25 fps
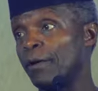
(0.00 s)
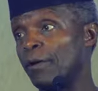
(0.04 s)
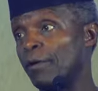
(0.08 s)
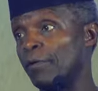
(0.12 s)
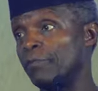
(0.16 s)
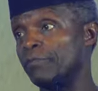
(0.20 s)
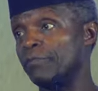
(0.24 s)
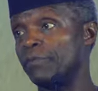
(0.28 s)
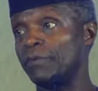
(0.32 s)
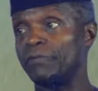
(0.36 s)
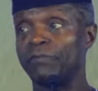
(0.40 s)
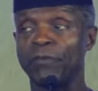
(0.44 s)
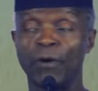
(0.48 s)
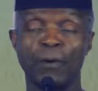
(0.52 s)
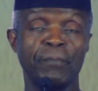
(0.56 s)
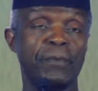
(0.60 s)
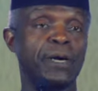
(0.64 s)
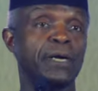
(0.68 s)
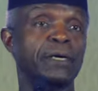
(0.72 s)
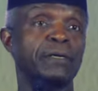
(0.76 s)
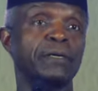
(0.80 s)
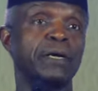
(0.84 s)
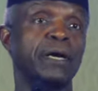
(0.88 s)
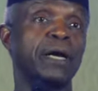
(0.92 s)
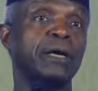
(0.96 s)
of
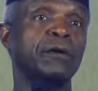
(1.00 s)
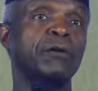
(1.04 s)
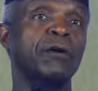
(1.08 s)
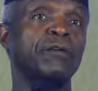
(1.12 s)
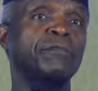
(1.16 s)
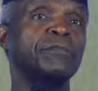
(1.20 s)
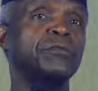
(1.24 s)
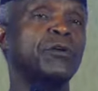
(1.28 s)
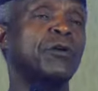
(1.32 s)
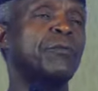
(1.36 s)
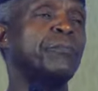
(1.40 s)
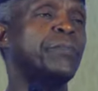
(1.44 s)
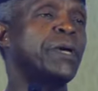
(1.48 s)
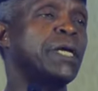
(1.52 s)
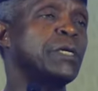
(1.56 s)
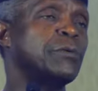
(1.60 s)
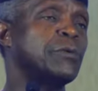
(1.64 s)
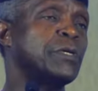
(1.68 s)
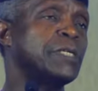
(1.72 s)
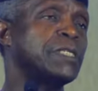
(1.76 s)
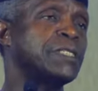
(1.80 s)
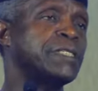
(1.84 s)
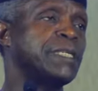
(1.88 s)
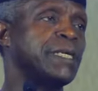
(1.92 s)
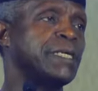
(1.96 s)
former Governor of
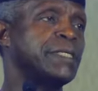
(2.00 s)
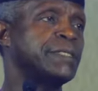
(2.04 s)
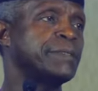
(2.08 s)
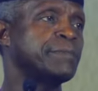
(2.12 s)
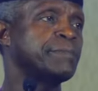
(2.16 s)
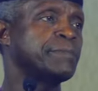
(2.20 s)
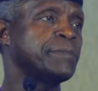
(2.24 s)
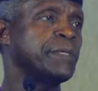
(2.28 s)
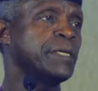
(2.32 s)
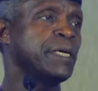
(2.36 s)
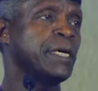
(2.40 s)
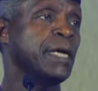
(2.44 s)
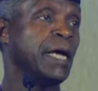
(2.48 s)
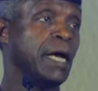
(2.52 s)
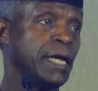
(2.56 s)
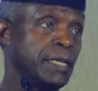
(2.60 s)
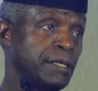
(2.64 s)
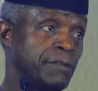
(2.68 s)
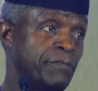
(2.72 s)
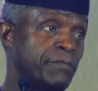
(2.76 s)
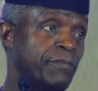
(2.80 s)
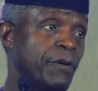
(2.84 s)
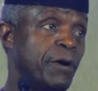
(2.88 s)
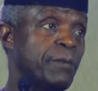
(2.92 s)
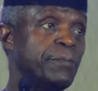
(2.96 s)
Benue State,
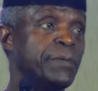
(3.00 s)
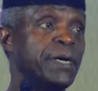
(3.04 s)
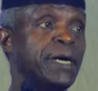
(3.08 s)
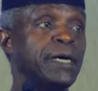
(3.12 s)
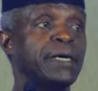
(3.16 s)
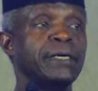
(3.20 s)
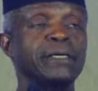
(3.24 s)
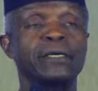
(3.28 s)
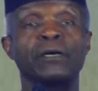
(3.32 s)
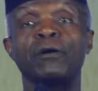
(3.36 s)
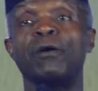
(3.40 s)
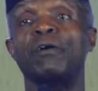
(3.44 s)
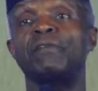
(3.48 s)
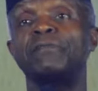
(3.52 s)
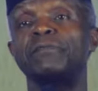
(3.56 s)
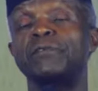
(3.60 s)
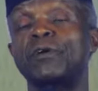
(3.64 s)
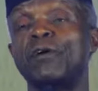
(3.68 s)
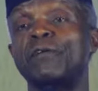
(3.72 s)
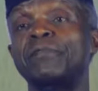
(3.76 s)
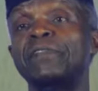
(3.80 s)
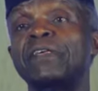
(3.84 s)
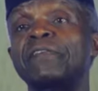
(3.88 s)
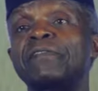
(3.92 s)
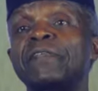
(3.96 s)
and the former
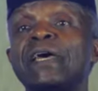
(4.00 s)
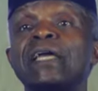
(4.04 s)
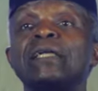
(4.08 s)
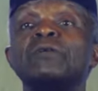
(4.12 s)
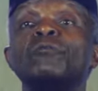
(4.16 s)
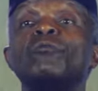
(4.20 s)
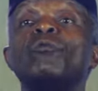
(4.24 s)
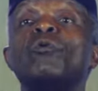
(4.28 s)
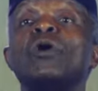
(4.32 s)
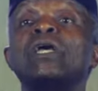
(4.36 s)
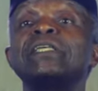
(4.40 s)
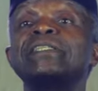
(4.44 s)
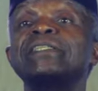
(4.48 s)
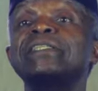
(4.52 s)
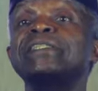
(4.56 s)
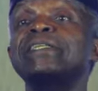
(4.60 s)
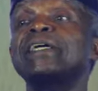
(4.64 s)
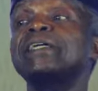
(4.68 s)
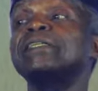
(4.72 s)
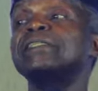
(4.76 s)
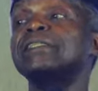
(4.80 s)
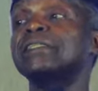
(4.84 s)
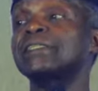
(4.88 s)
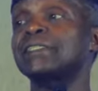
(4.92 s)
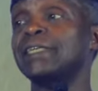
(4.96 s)
governor of the then
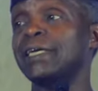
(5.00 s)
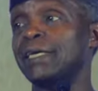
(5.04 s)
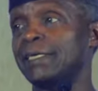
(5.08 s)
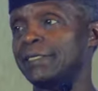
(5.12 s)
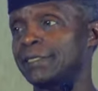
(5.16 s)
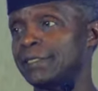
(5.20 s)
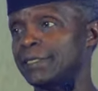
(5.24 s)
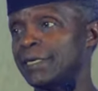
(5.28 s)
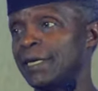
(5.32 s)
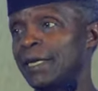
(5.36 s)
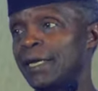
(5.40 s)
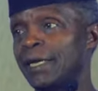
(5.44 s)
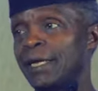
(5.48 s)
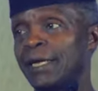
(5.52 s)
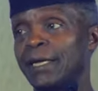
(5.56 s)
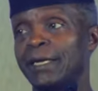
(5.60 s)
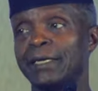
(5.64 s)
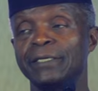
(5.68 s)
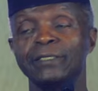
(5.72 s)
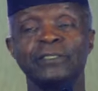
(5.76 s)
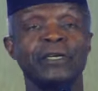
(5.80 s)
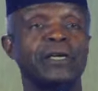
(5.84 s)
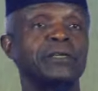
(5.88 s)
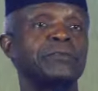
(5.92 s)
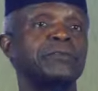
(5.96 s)
Western State,
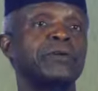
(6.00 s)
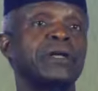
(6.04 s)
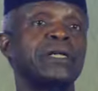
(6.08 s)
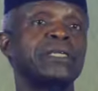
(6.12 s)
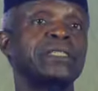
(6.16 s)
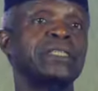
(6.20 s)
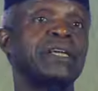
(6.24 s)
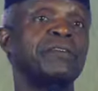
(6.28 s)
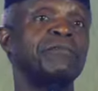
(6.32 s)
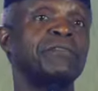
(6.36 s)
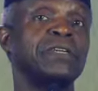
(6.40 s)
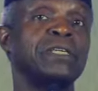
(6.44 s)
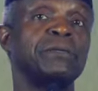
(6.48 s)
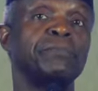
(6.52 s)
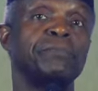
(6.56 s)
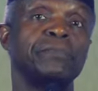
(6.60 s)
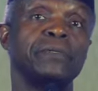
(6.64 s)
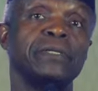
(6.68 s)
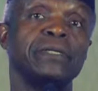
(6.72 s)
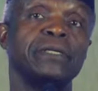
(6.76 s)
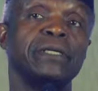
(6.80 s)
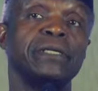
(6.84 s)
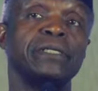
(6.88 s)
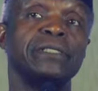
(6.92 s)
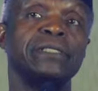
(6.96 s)
General David
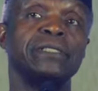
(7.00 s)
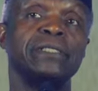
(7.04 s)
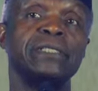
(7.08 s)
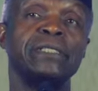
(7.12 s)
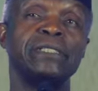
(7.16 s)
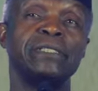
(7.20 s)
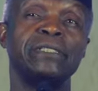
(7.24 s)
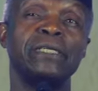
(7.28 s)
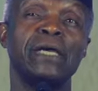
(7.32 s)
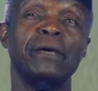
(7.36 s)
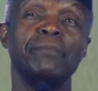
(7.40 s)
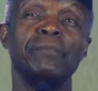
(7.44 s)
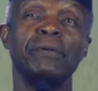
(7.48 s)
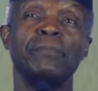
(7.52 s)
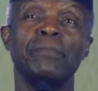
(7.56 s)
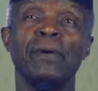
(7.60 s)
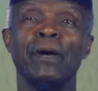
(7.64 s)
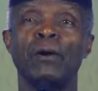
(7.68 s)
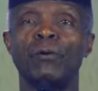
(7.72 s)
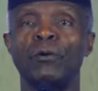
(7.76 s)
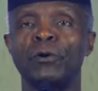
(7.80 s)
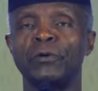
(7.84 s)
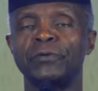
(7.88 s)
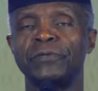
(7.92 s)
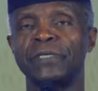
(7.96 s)
Jemi
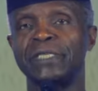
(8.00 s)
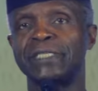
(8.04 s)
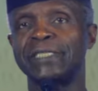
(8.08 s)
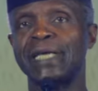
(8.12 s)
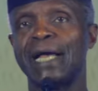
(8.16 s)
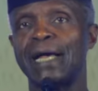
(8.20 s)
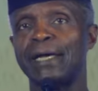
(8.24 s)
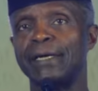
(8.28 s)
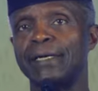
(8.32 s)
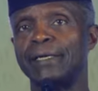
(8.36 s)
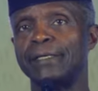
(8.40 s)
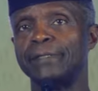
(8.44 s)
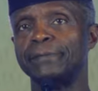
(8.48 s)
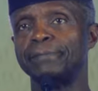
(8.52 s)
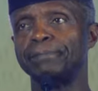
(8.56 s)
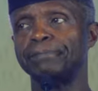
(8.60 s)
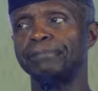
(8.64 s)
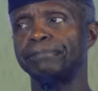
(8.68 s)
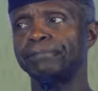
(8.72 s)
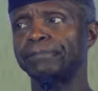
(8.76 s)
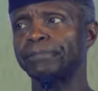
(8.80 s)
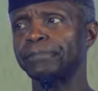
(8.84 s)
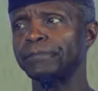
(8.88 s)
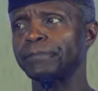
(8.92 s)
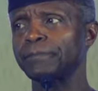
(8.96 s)
Benwon, retired.
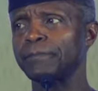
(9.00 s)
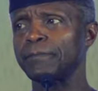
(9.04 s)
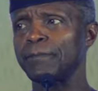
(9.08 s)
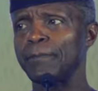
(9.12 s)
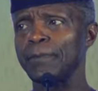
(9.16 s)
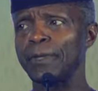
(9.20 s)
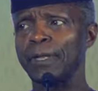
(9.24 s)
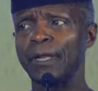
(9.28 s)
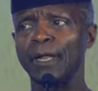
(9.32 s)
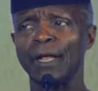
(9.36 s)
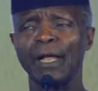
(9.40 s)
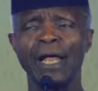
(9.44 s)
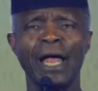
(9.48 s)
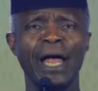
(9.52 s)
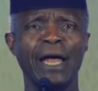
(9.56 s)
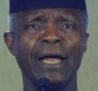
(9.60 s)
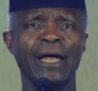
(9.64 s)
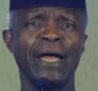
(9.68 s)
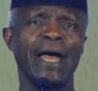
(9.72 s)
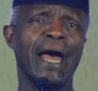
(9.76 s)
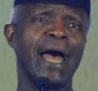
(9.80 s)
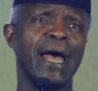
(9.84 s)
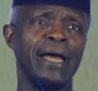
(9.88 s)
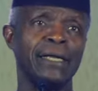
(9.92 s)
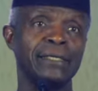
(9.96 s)

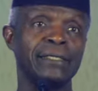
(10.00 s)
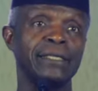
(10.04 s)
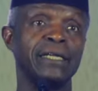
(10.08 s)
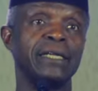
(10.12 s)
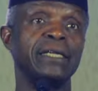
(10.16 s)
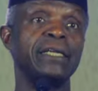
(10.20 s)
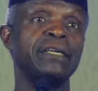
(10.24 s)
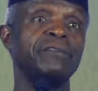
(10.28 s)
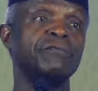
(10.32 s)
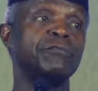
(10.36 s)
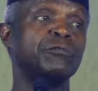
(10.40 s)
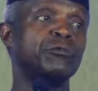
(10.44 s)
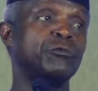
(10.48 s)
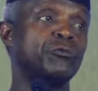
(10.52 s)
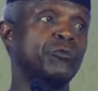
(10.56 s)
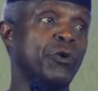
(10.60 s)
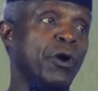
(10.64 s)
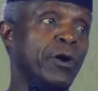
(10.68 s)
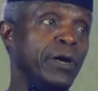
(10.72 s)
And even